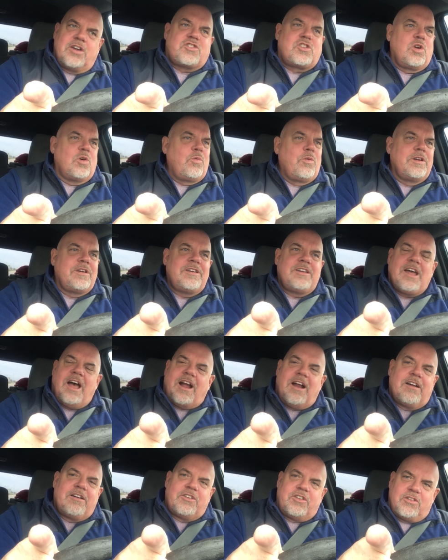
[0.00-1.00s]
doing
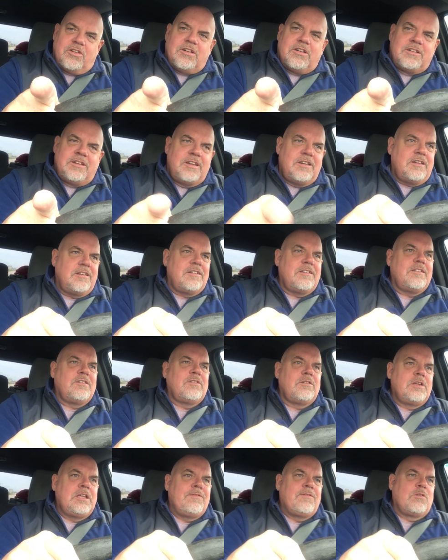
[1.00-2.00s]
darn good
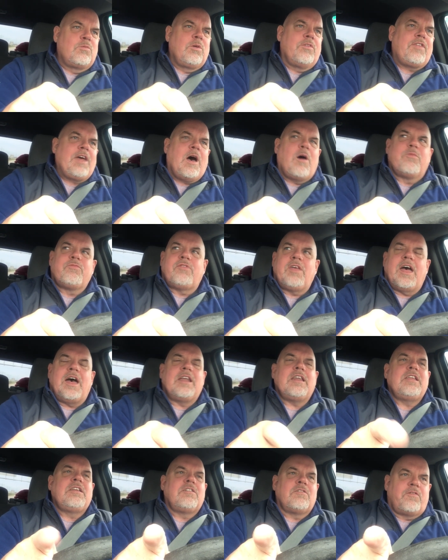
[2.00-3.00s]
even without
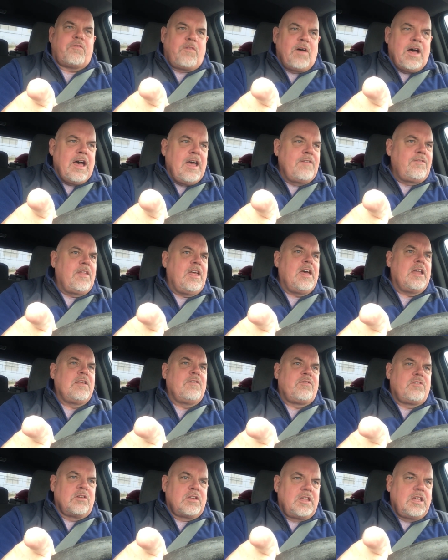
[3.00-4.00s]
that. You'll find that
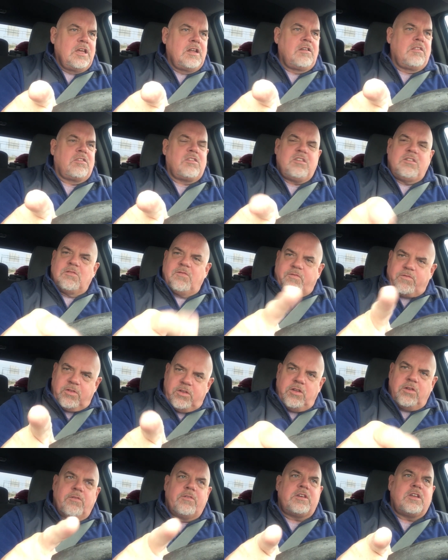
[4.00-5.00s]
if your kids, you,
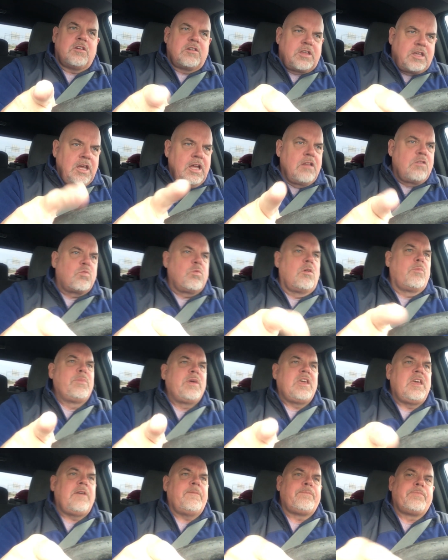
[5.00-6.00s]
you, your kids will
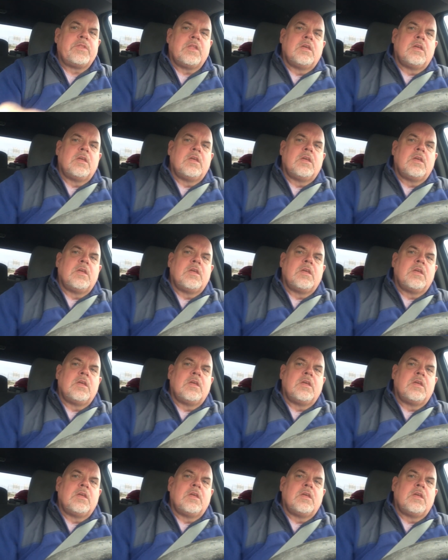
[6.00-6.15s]
be